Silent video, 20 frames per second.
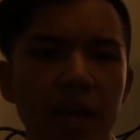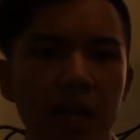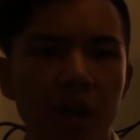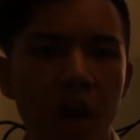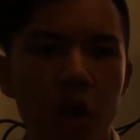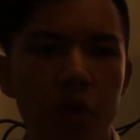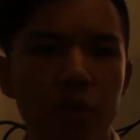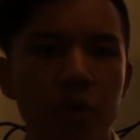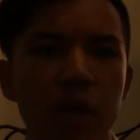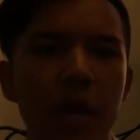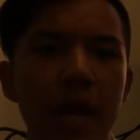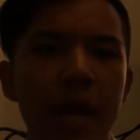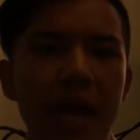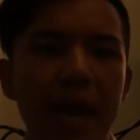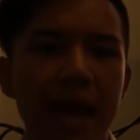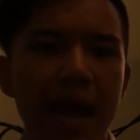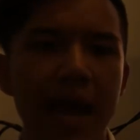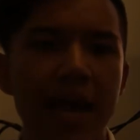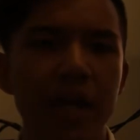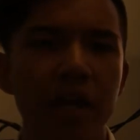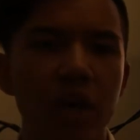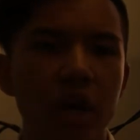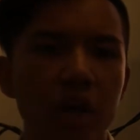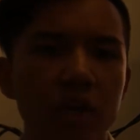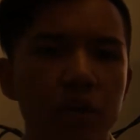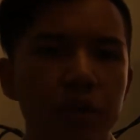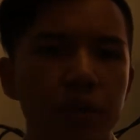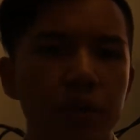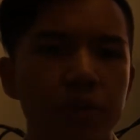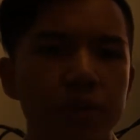alone and the
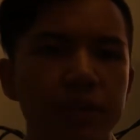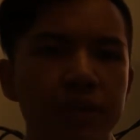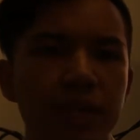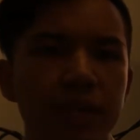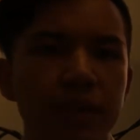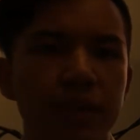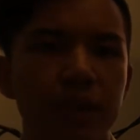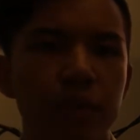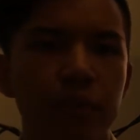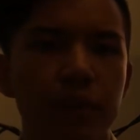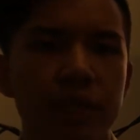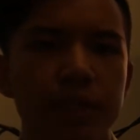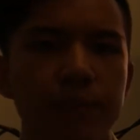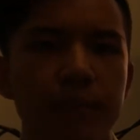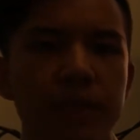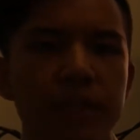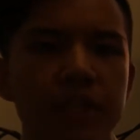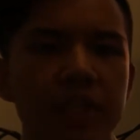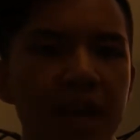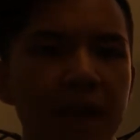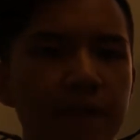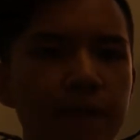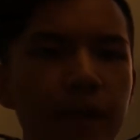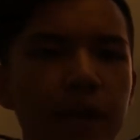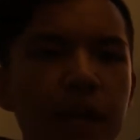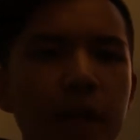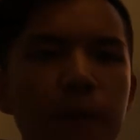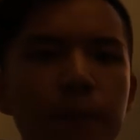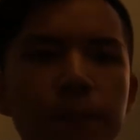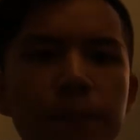control setting
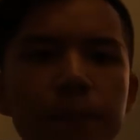respectively.